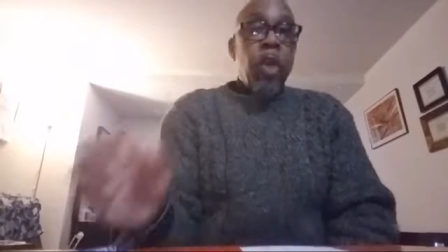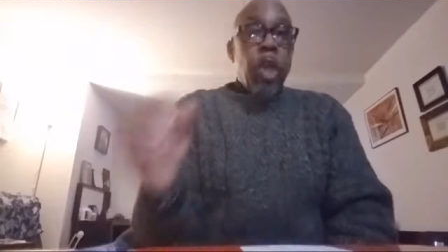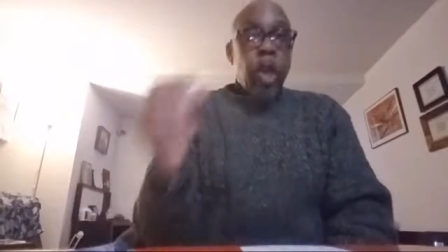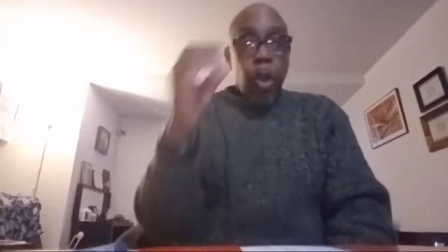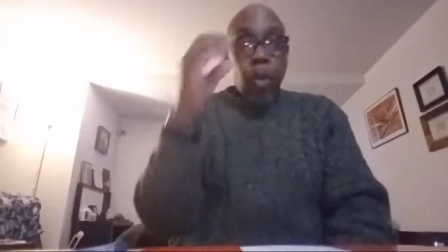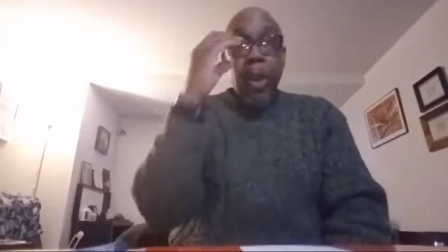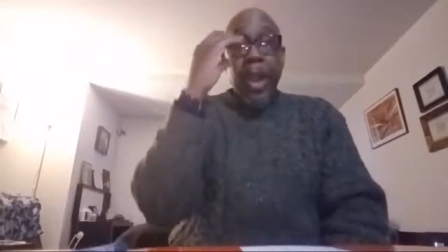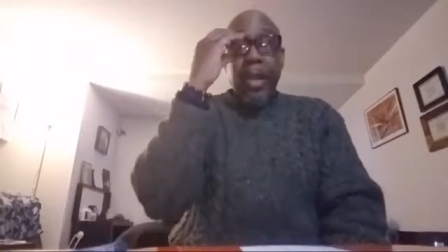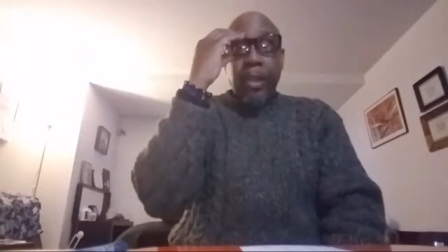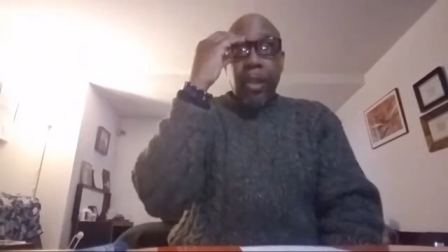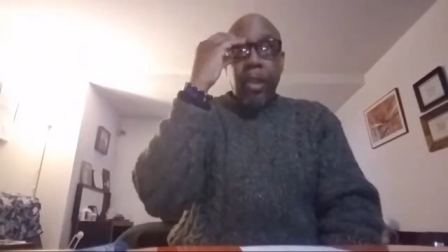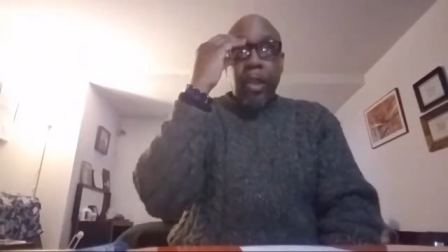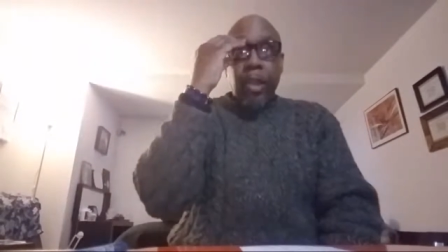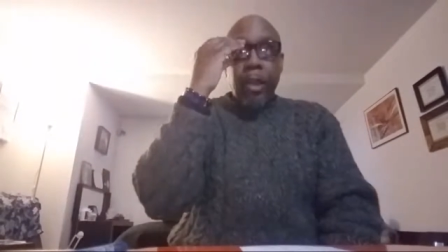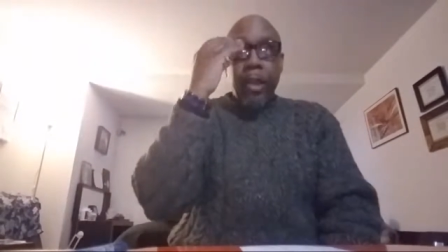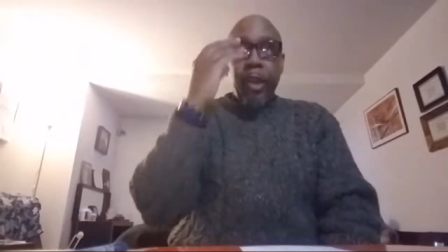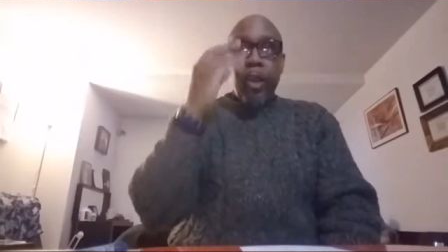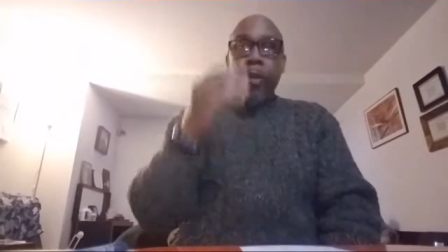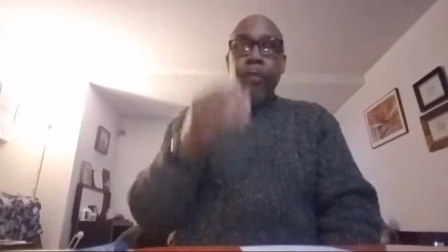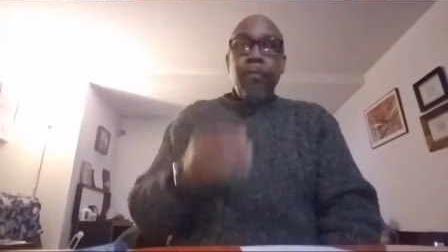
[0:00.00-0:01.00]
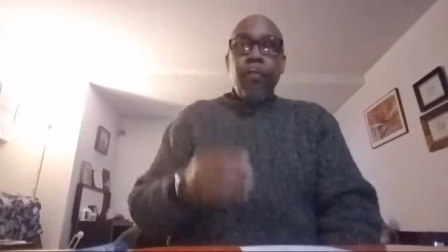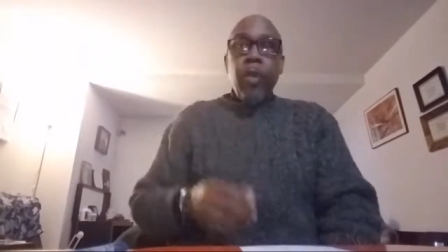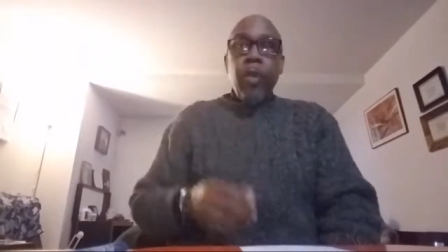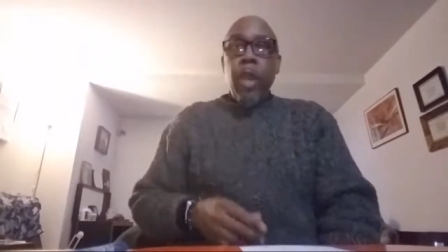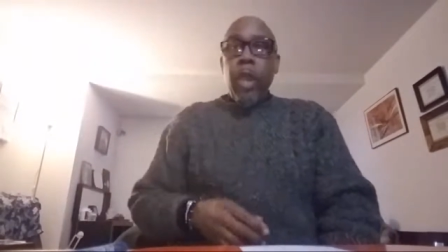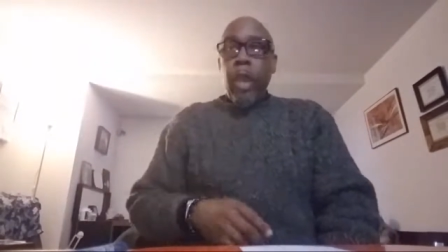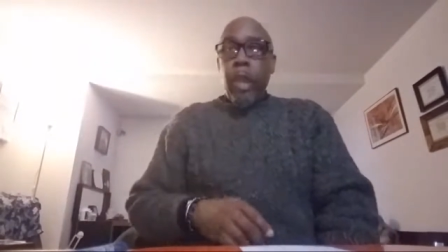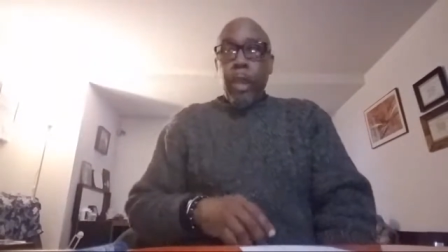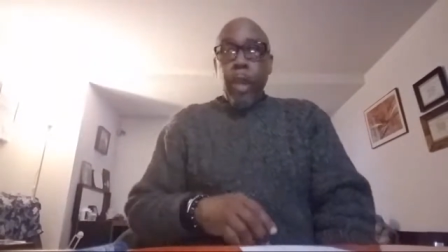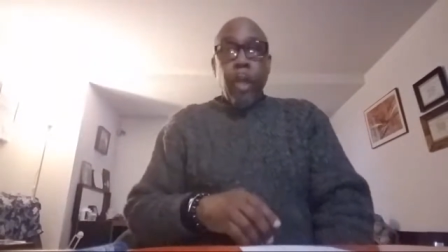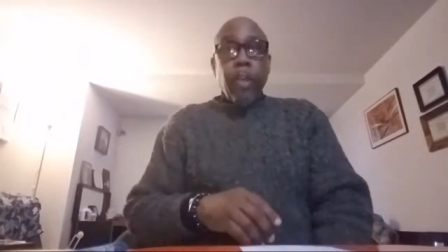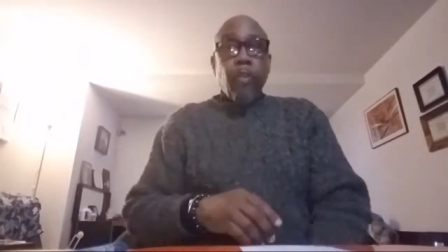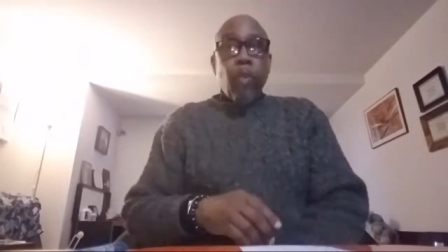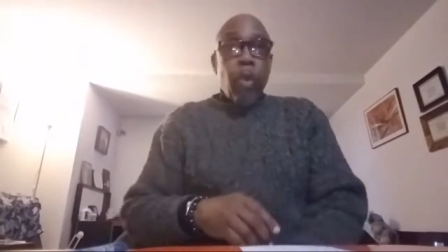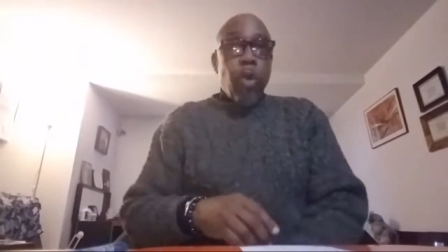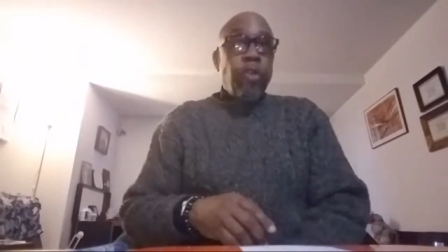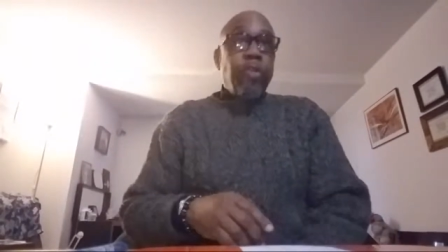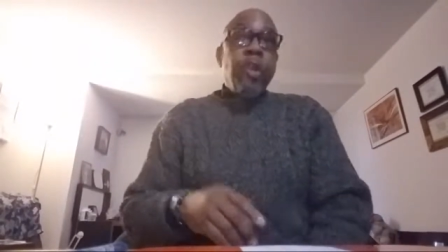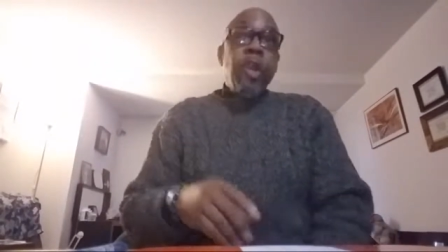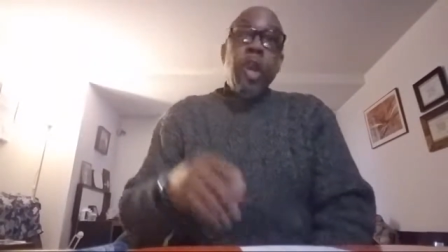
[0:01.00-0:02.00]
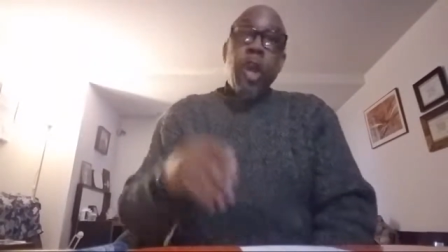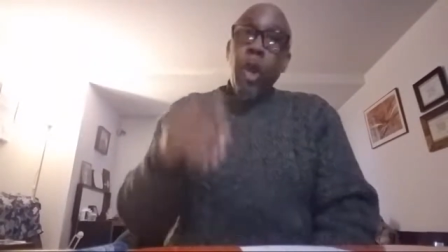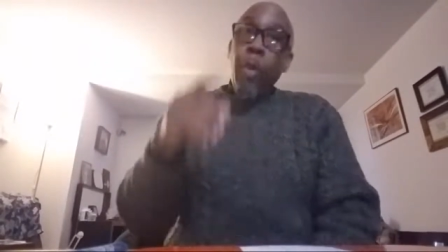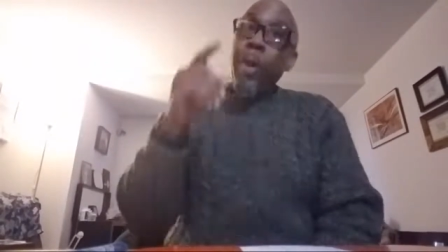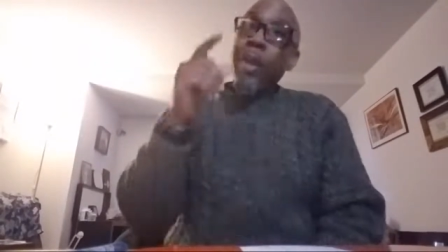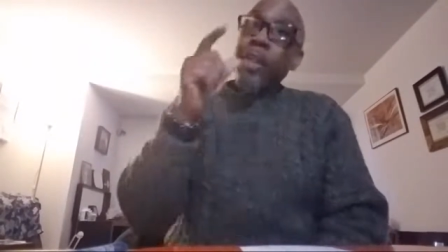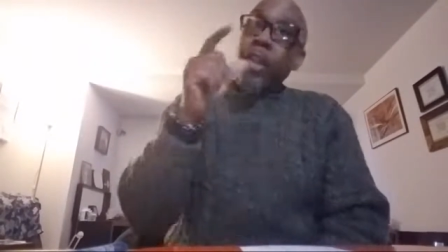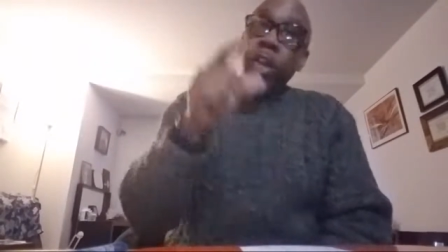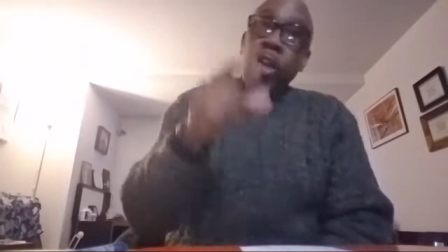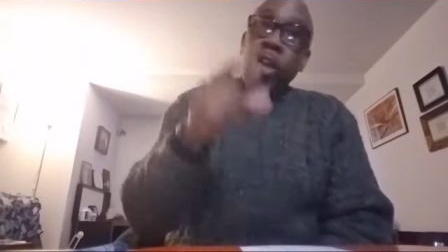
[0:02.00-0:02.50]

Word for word: It would have to clear. In other words, it would have to